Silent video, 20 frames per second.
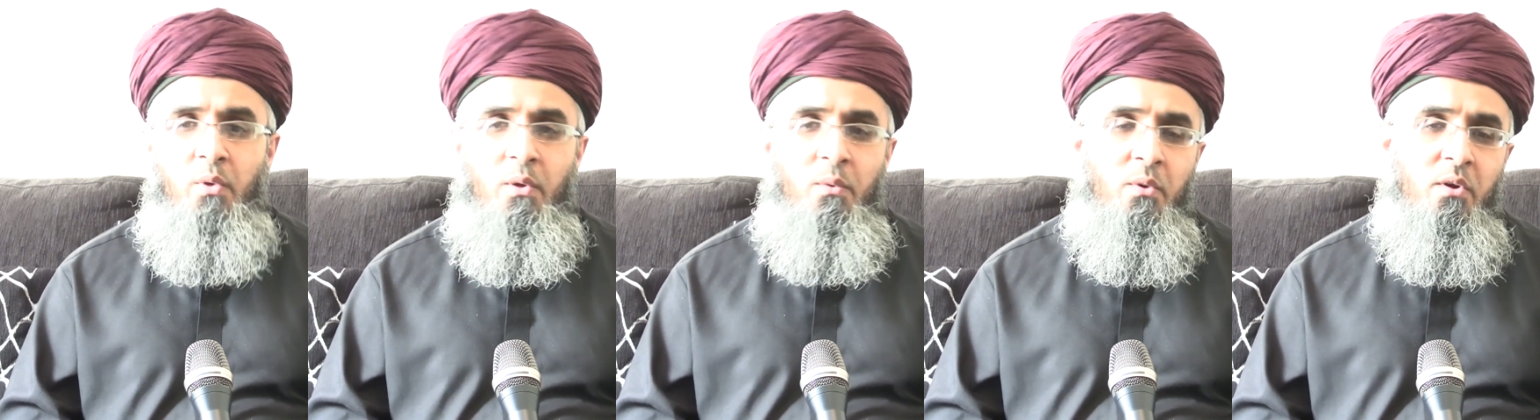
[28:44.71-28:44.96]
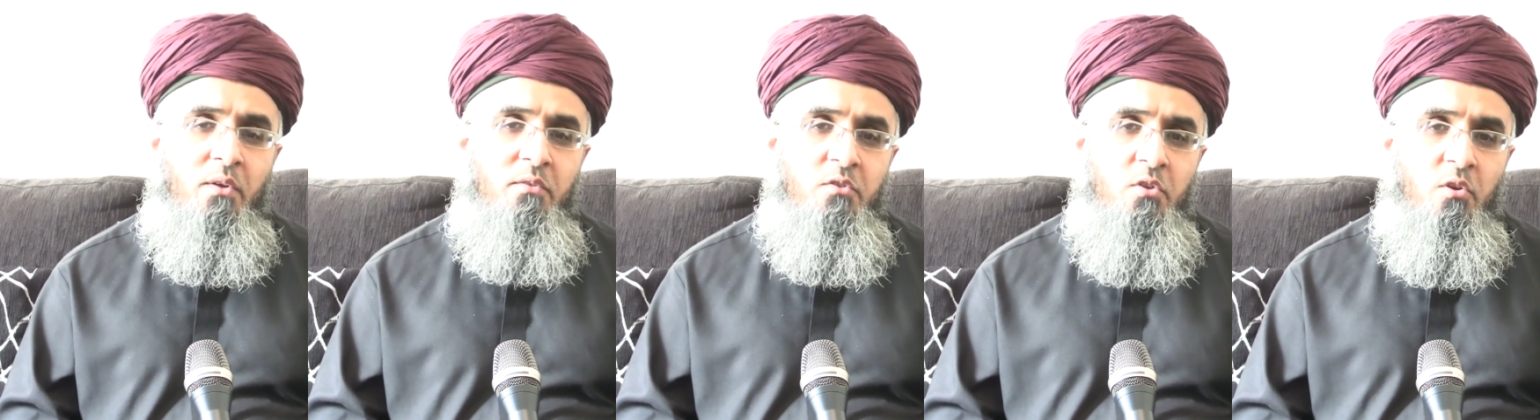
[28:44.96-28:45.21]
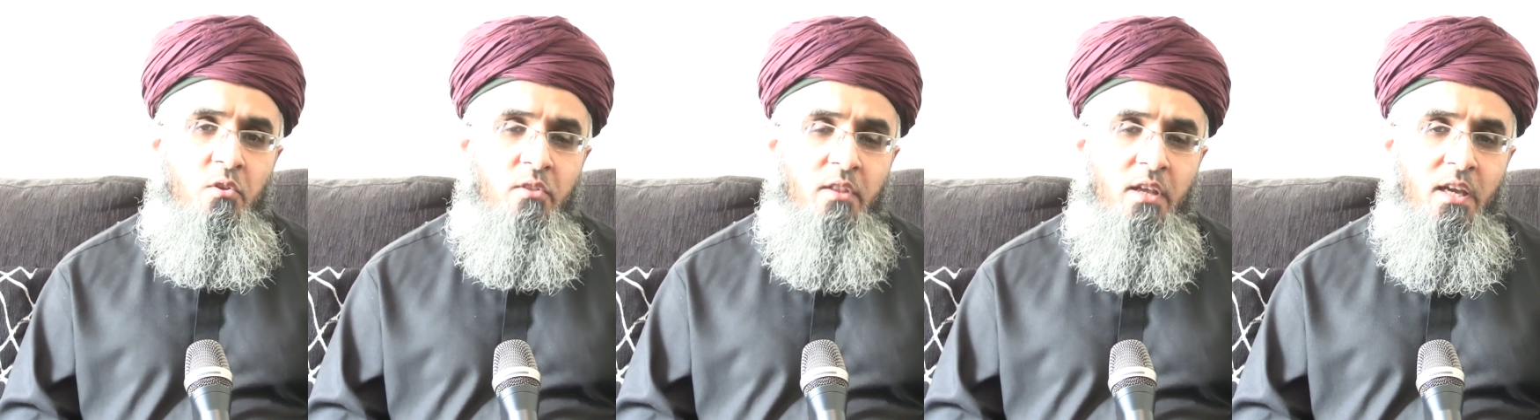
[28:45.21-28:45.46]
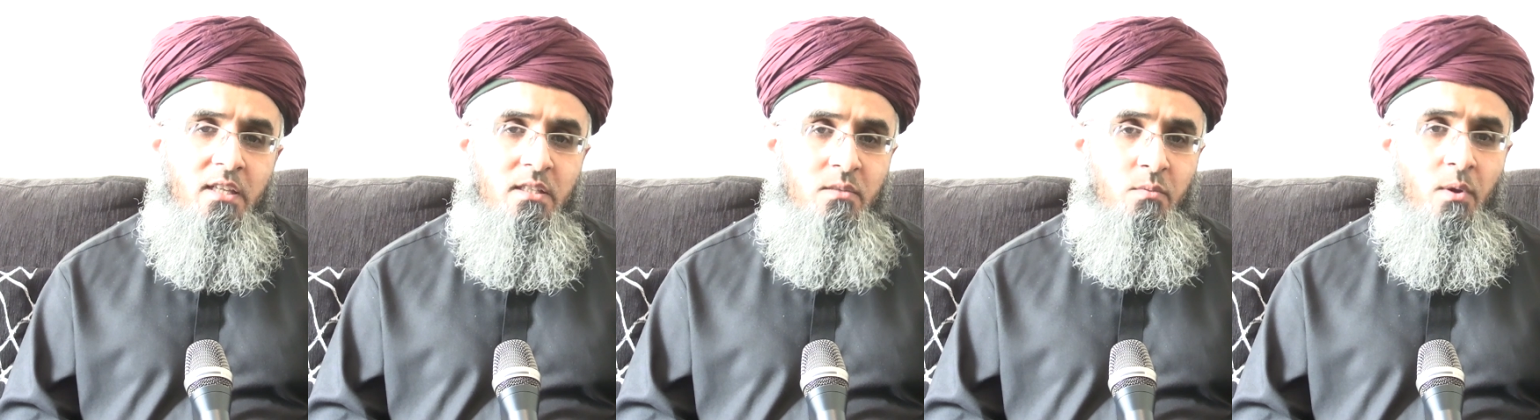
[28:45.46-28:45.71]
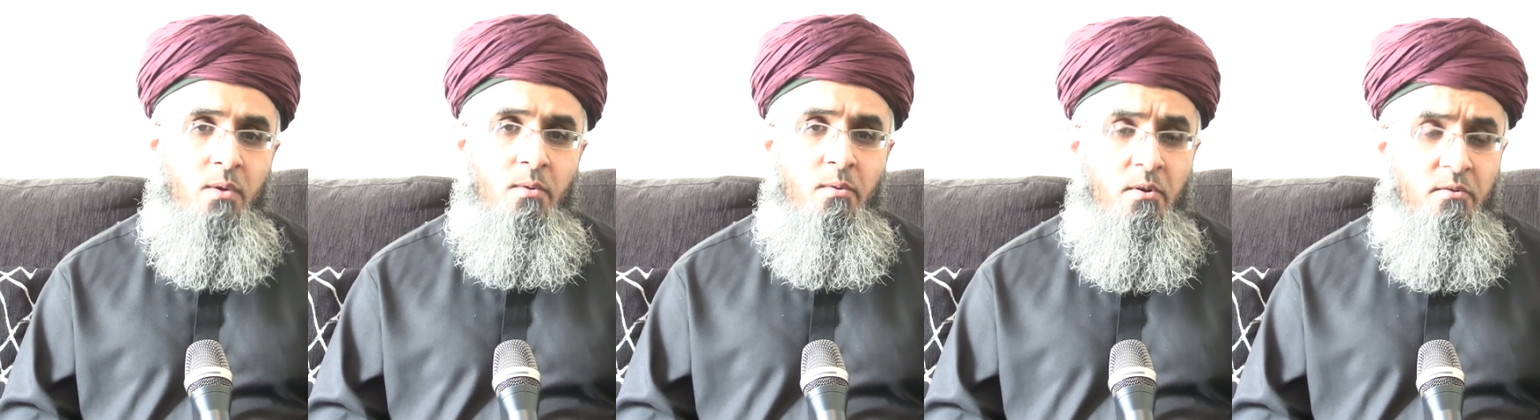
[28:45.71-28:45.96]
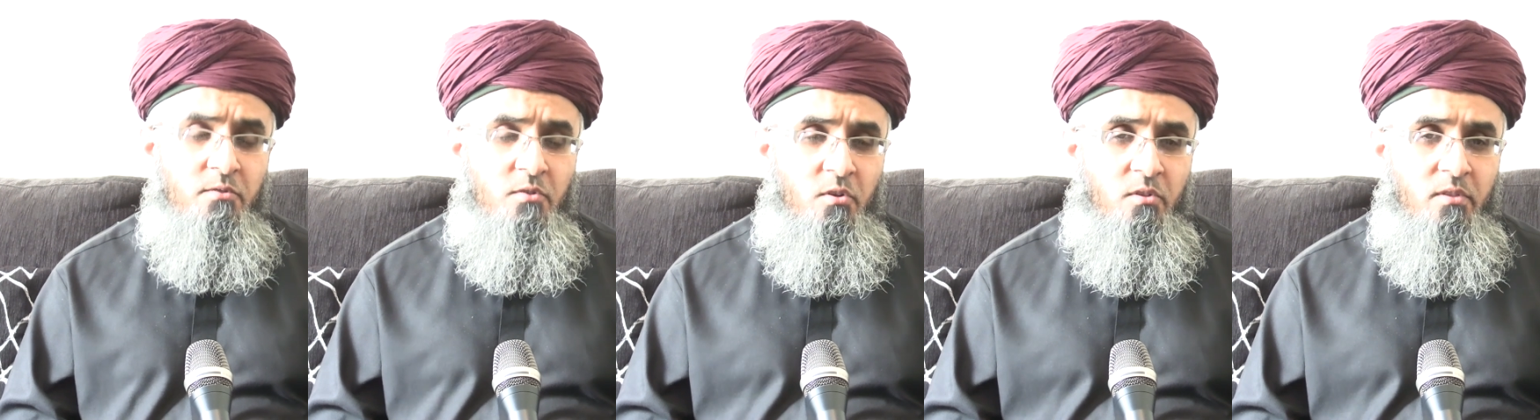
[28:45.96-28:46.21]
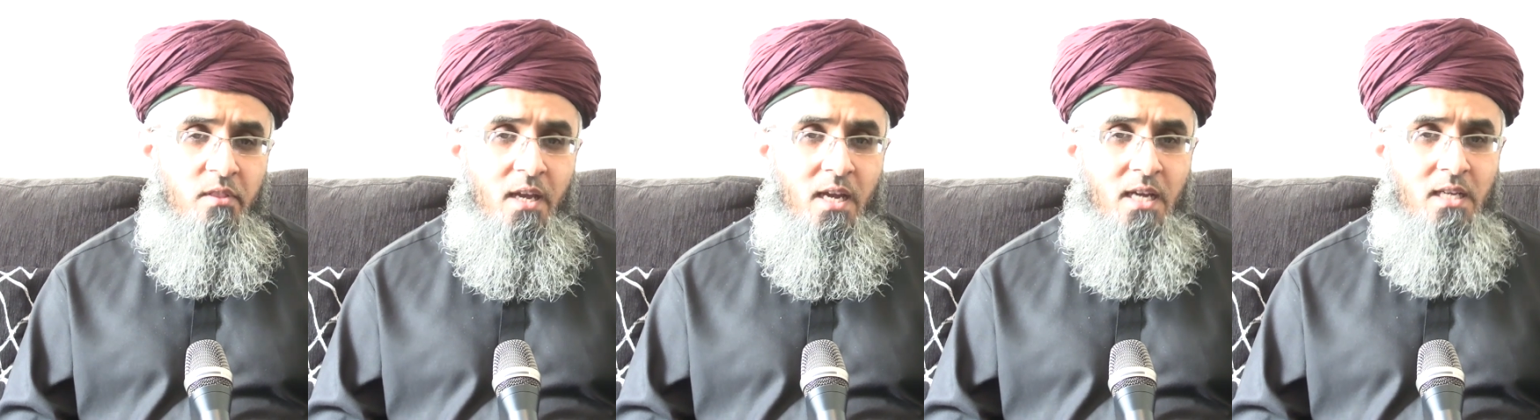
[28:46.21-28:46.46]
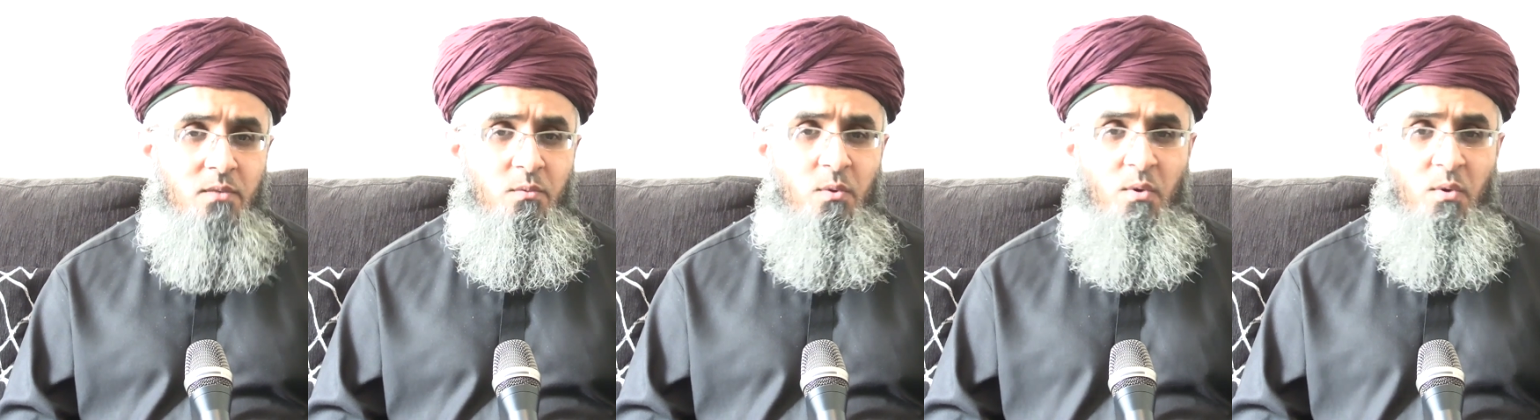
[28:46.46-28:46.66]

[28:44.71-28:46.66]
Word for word: We would have done this. We would have done that.